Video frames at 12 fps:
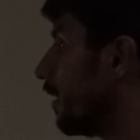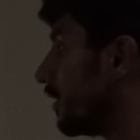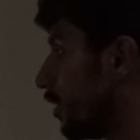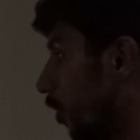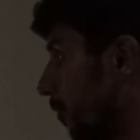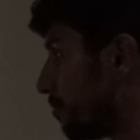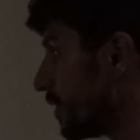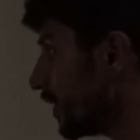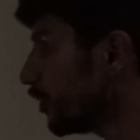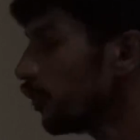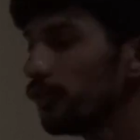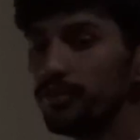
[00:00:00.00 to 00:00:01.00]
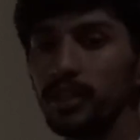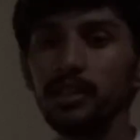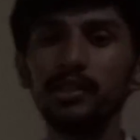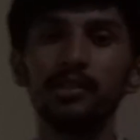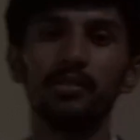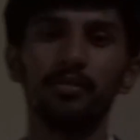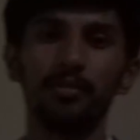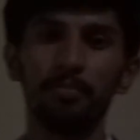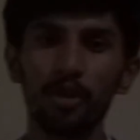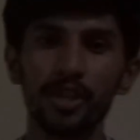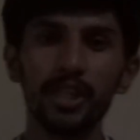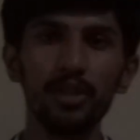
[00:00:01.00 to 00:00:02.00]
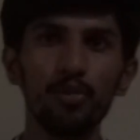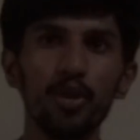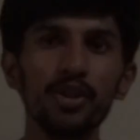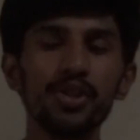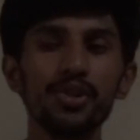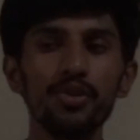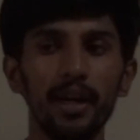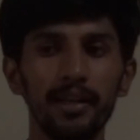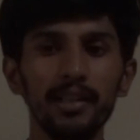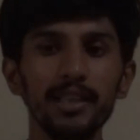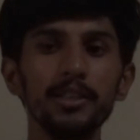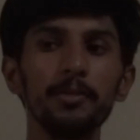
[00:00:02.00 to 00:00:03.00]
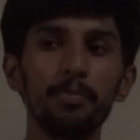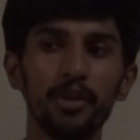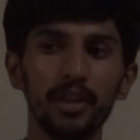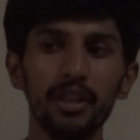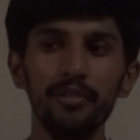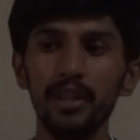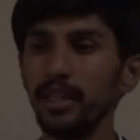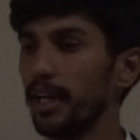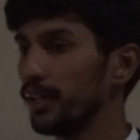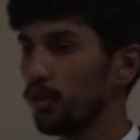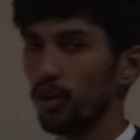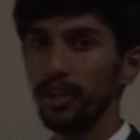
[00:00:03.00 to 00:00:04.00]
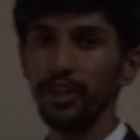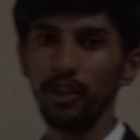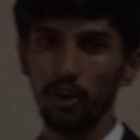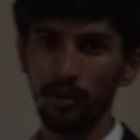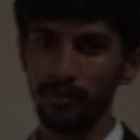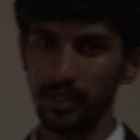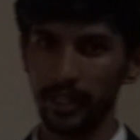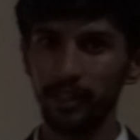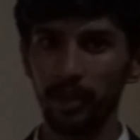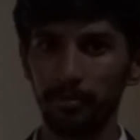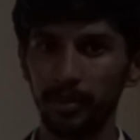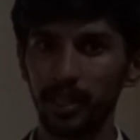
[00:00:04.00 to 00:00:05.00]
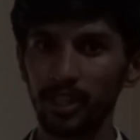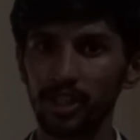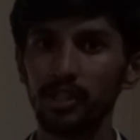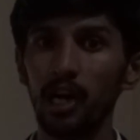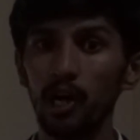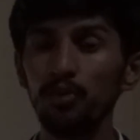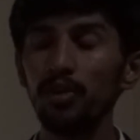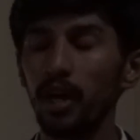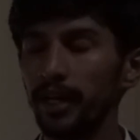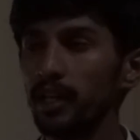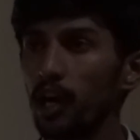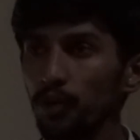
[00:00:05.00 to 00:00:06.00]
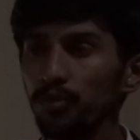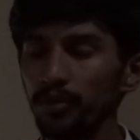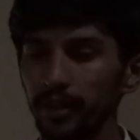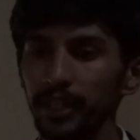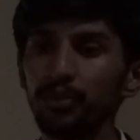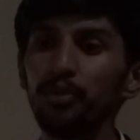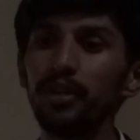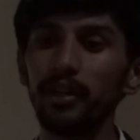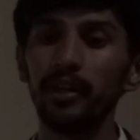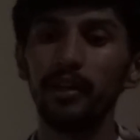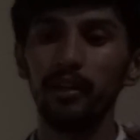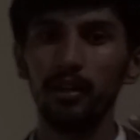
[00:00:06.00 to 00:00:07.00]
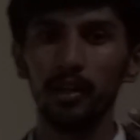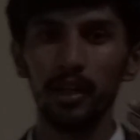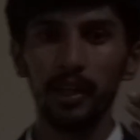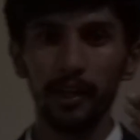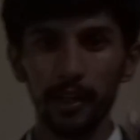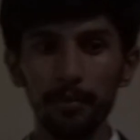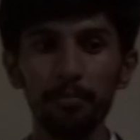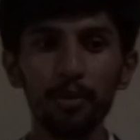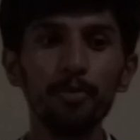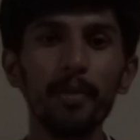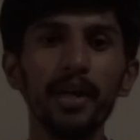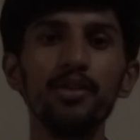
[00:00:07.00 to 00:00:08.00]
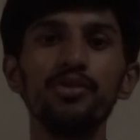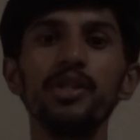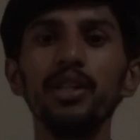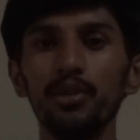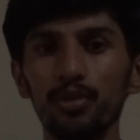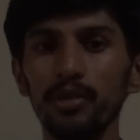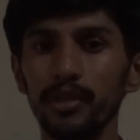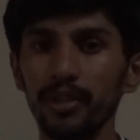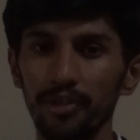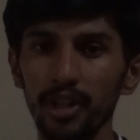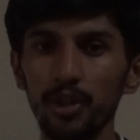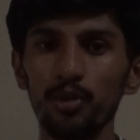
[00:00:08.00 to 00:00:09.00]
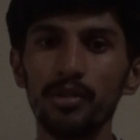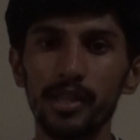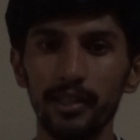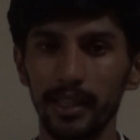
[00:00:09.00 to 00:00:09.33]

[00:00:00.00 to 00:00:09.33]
The objective of this project was to analyze the productivity and quality of JID fabrication, how it would improve by using different tools and